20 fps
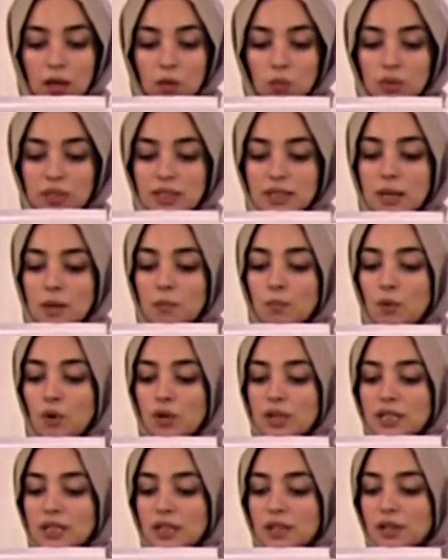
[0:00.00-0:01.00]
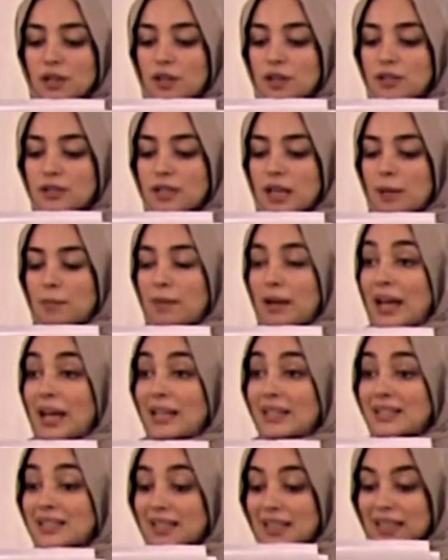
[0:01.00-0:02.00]
With some boys and girls, I
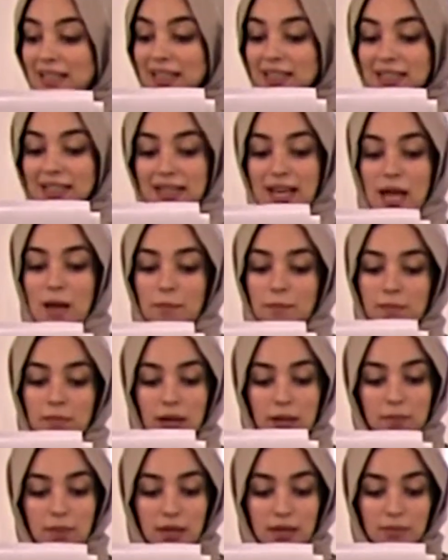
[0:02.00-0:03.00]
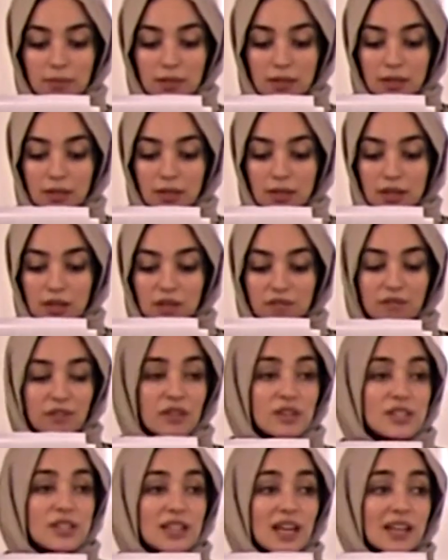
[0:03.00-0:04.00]
planned to kidnap my baby.
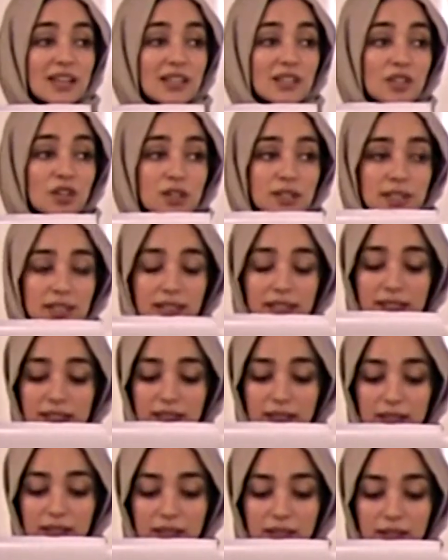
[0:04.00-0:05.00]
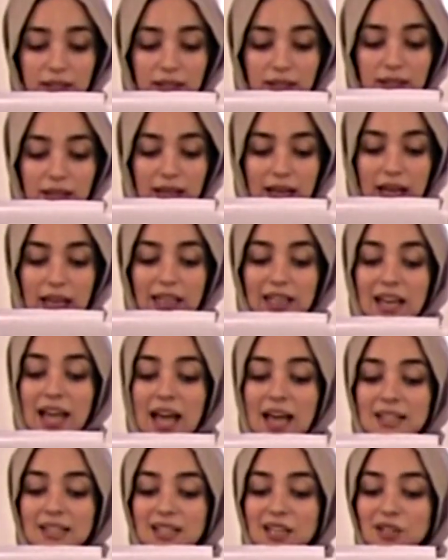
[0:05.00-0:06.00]
First, I did not succeed. At
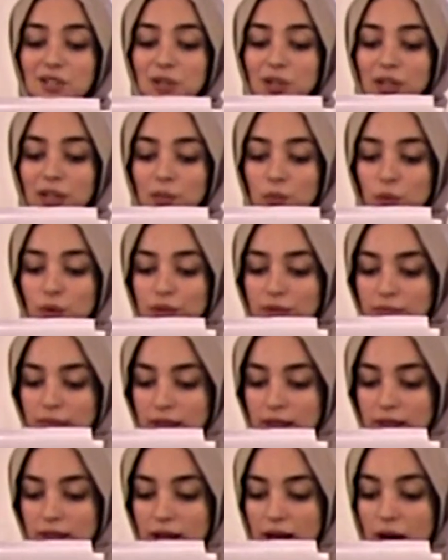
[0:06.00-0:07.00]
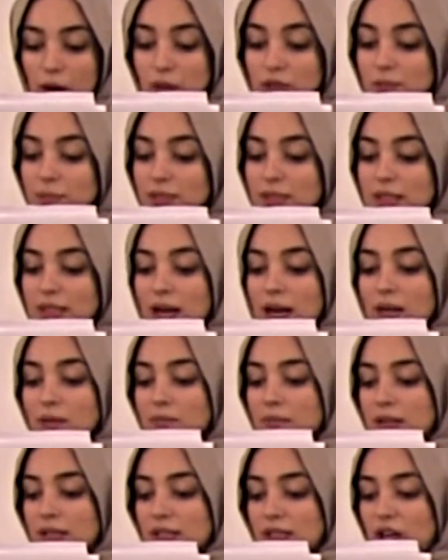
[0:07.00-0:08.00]
last, I took him with me. I was
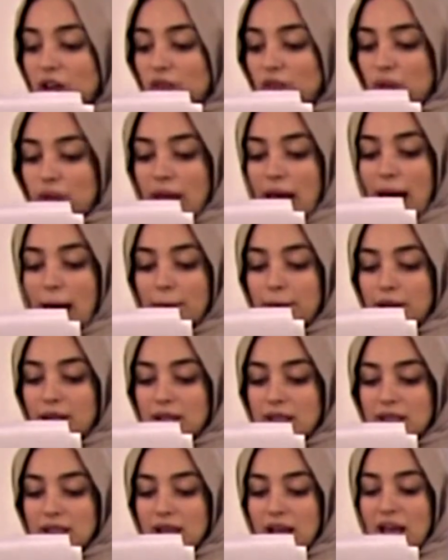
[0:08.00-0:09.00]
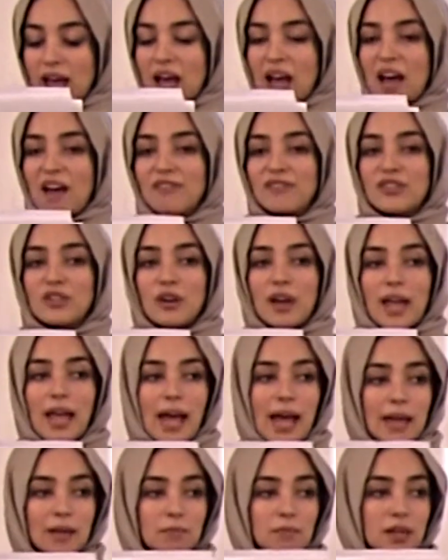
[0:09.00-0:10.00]
beside myself with happiness after I
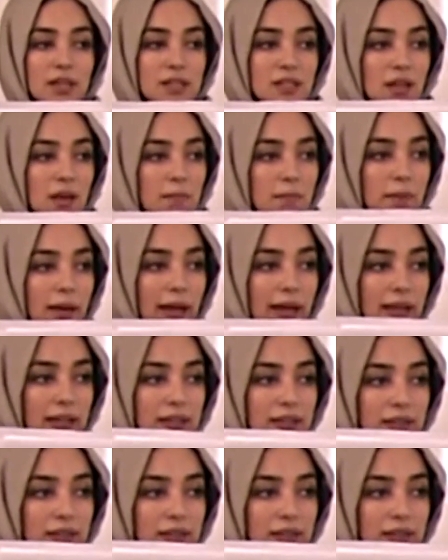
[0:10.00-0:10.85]
had my son back.